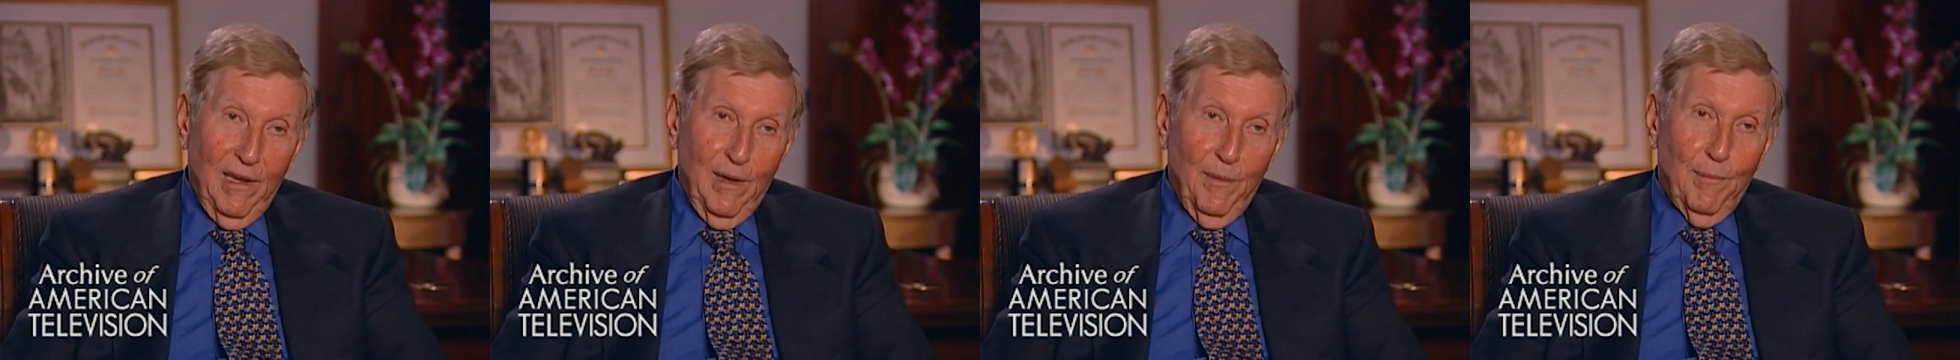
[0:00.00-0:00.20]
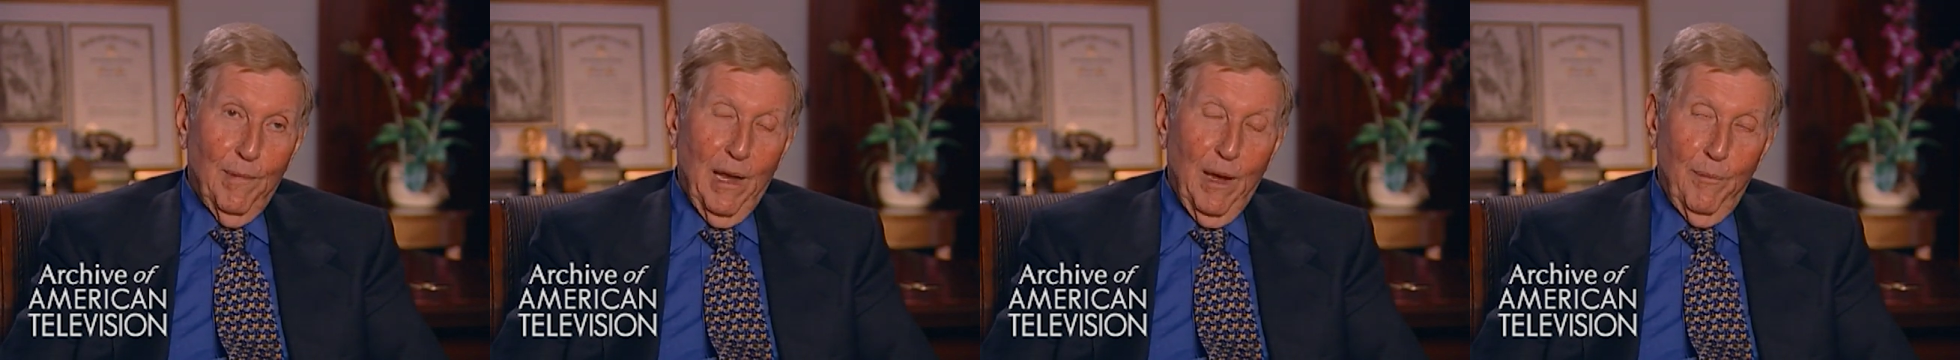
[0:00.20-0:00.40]

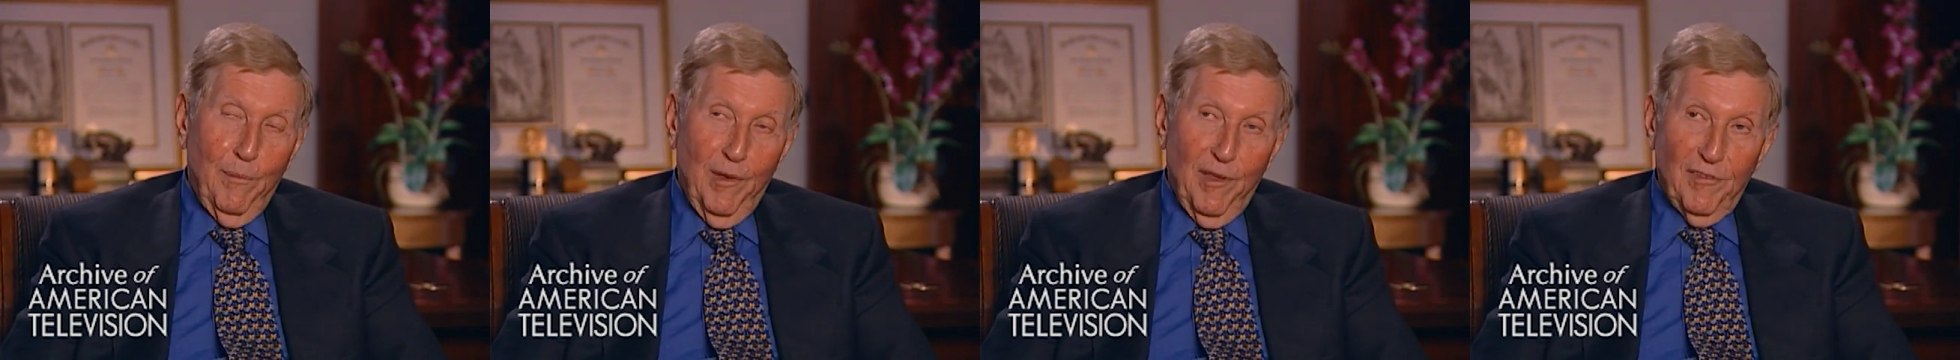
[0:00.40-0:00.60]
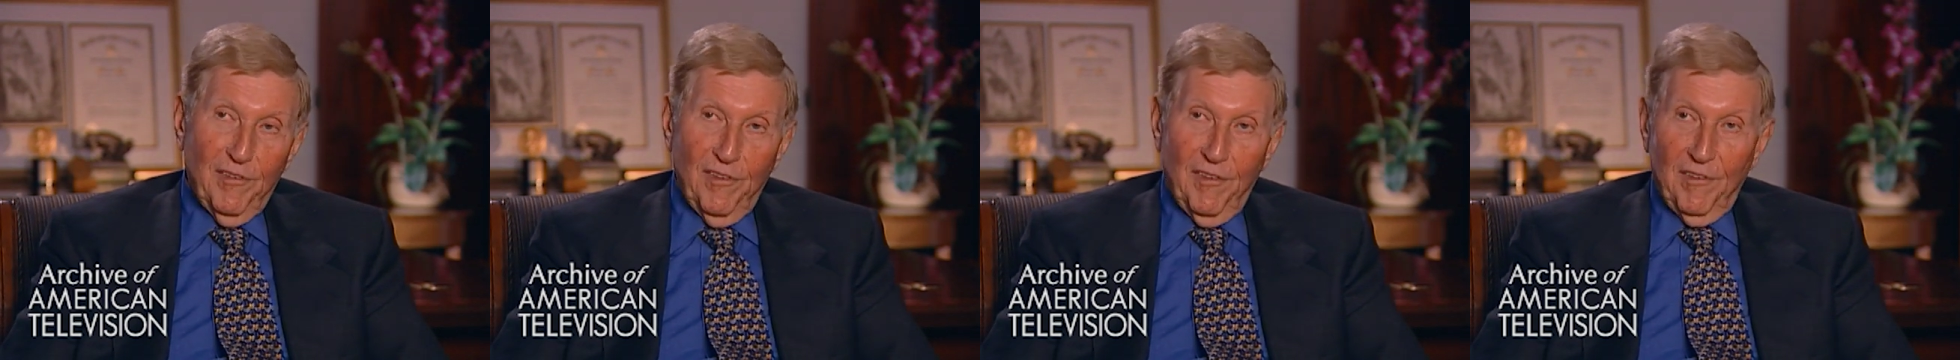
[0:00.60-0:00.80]
in my
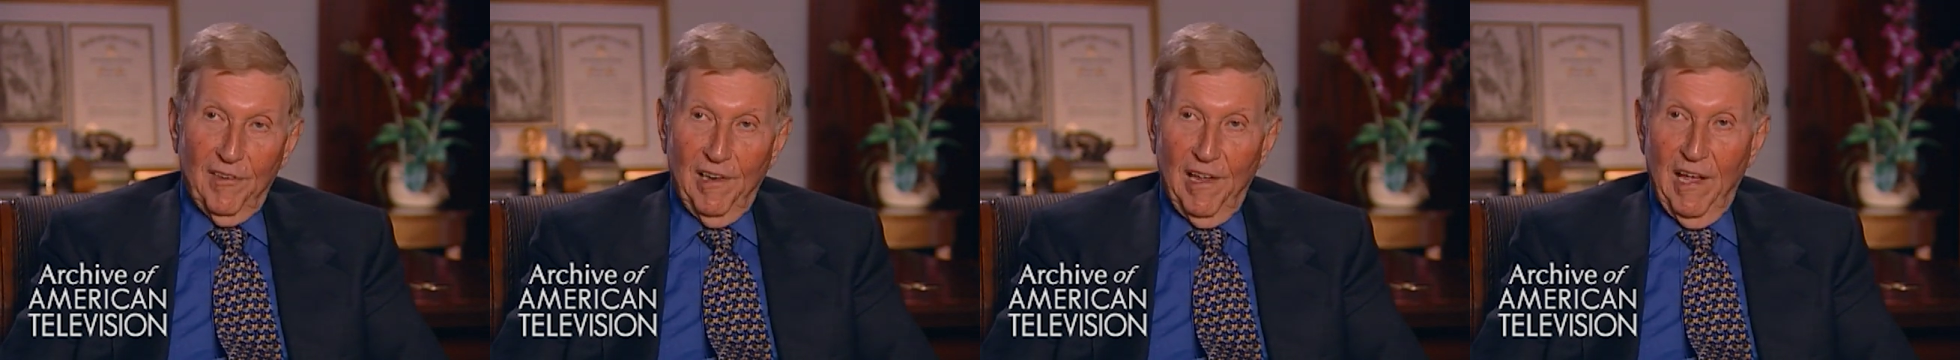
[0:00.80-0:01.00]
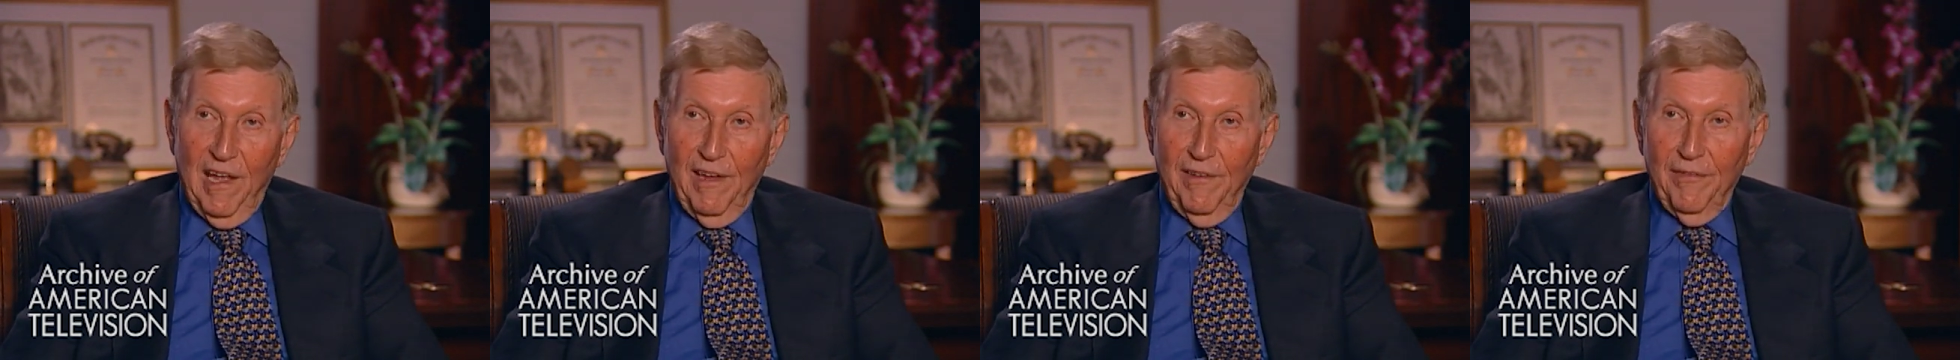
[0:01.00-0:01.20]
business
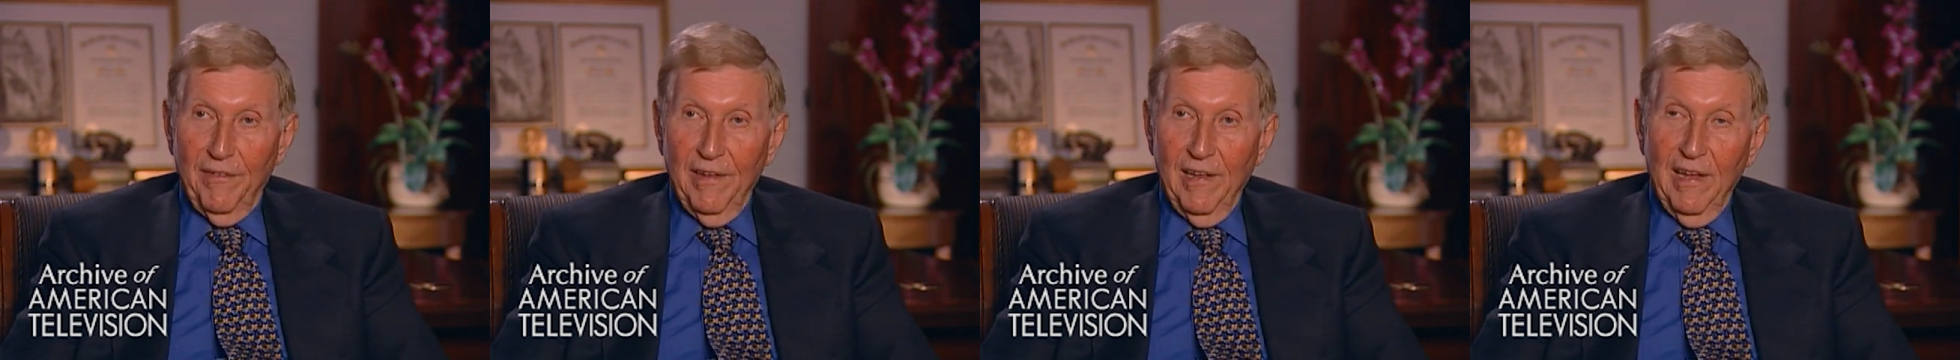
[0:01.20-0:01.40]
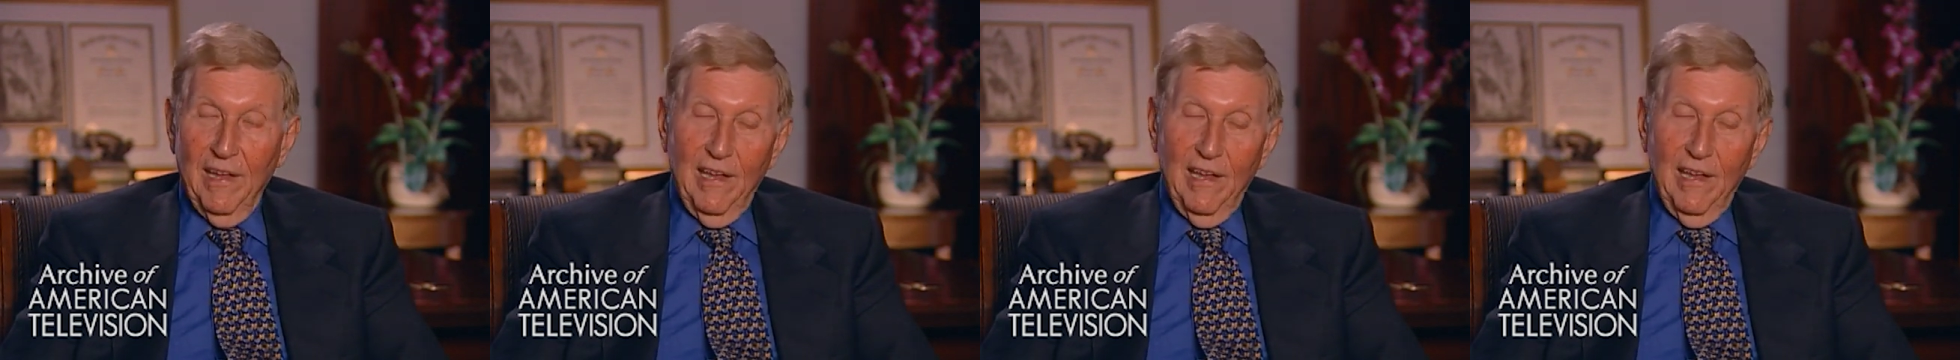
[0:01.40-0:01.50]
life.